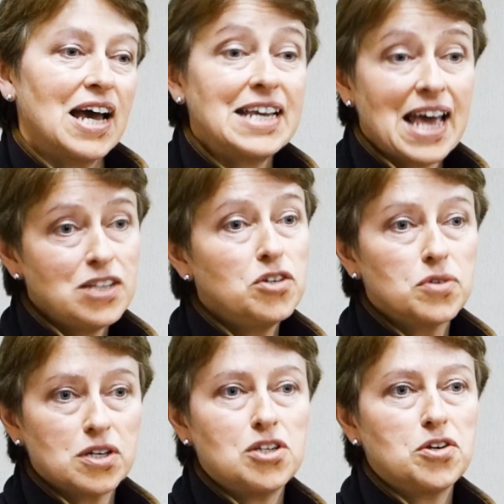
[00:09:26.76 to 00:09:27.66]
Again, you
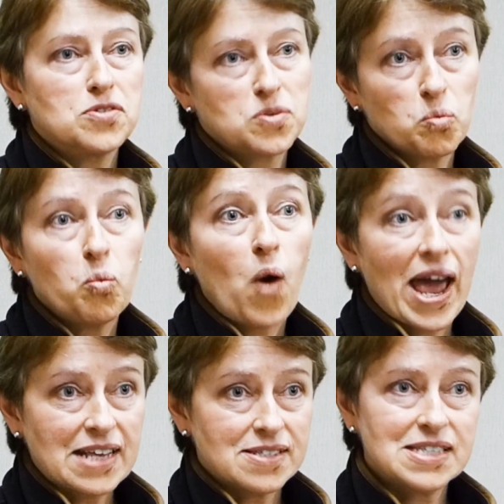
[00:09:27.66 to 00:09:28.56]
can use
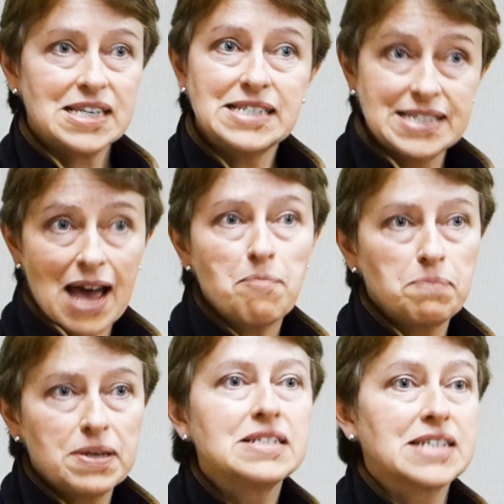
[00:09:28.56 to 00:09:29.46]
weights to
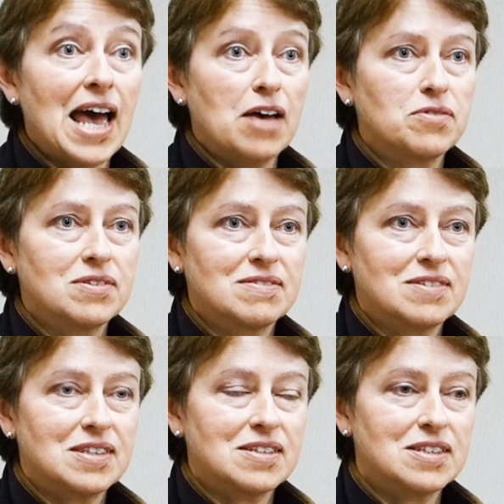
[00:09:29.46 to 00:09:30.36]
dampen down
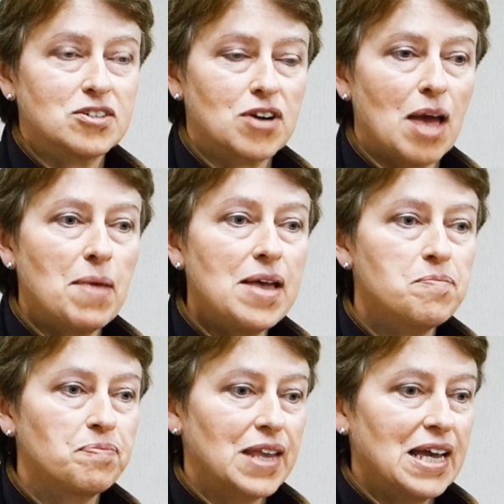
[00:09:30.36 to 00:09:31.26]
the tremor.
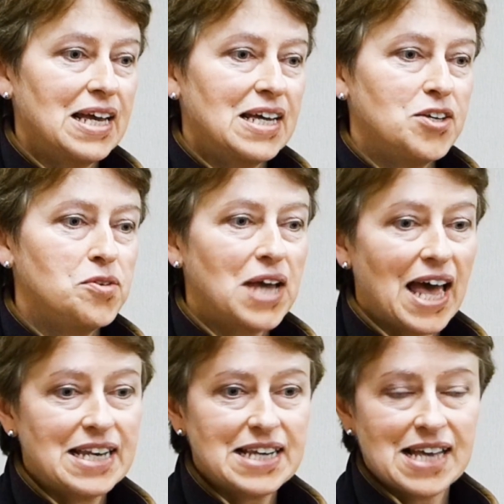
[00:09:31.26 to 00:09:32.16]
You
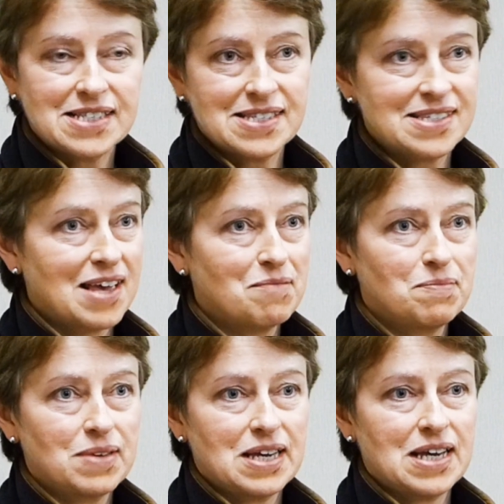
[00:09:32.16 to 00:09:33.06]
can get
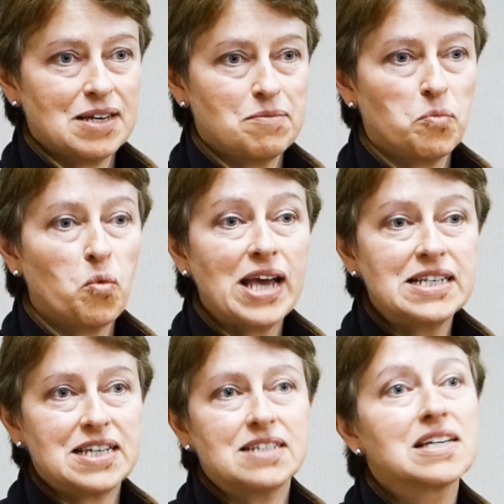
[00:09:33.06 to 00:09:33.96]
some uh,
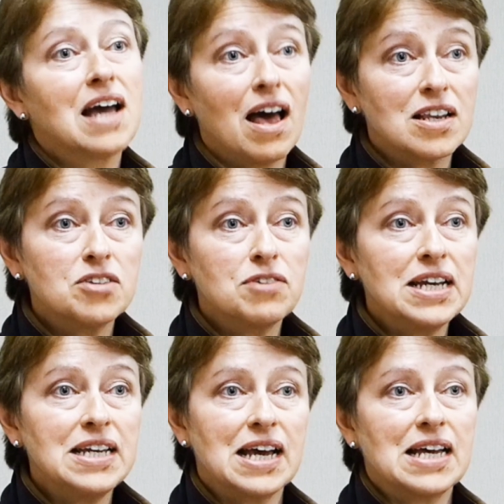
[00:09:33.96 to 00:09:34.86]
weighted
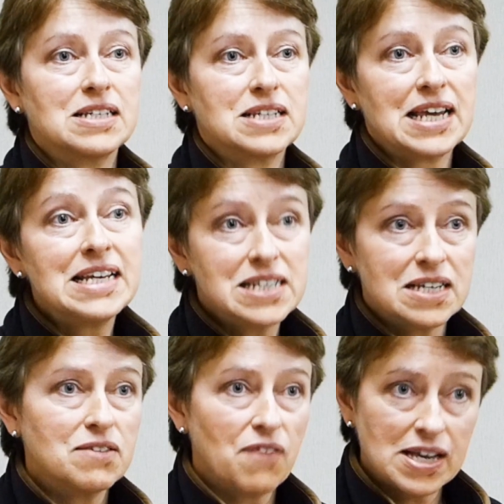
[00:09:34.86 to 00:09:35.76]
cutlery and
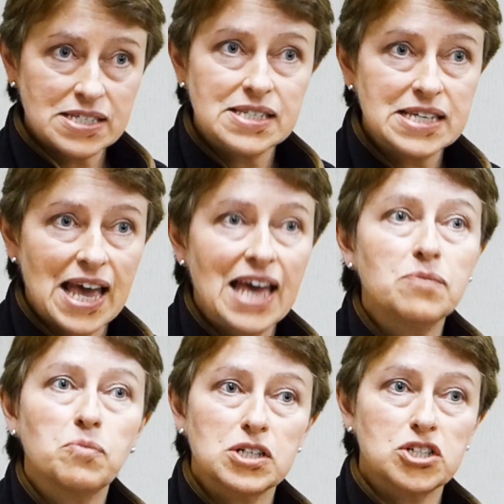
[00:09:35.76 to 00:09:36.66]
eating devices
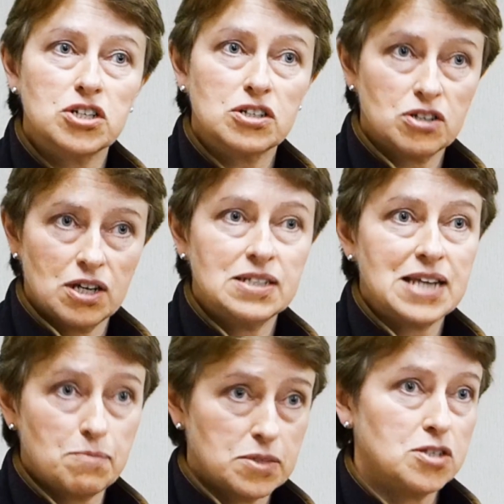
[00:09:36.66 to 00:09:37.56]
again, which
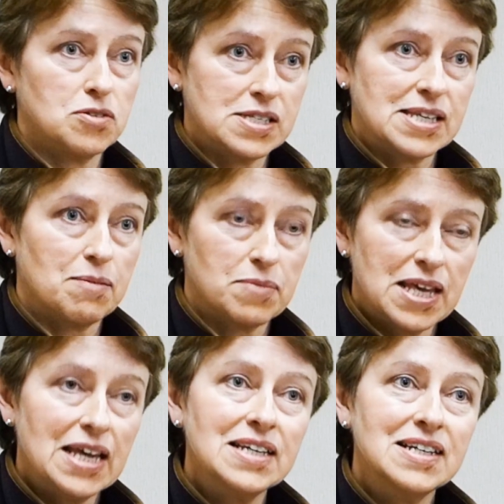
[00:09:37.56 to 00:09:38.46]
attempt to do the same
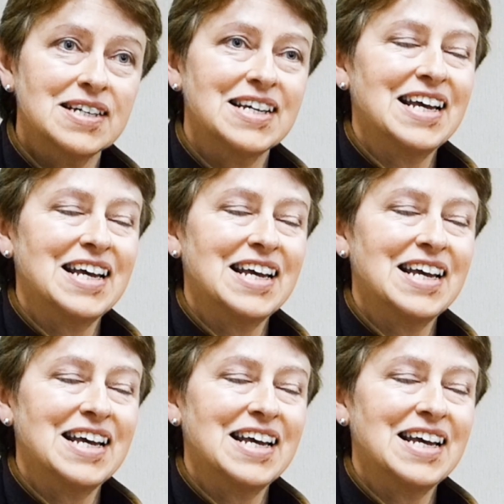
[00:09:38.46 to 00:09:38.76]
thing.